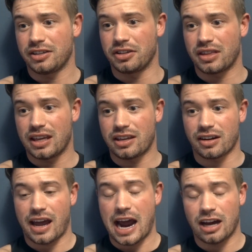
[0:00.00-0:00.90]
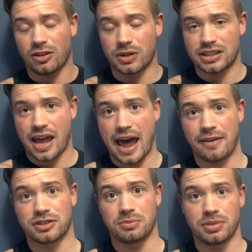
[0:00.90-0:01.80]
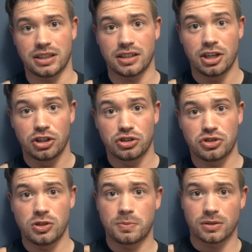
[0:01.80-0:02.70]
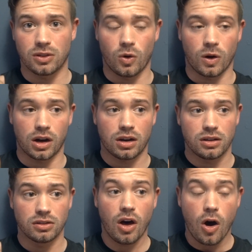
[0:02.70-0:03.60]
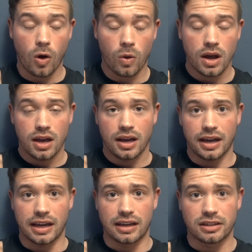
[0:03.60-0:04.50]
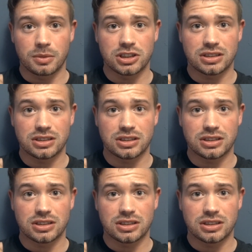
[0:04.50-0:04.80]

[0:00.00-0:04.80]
your calories have to be super low, and let me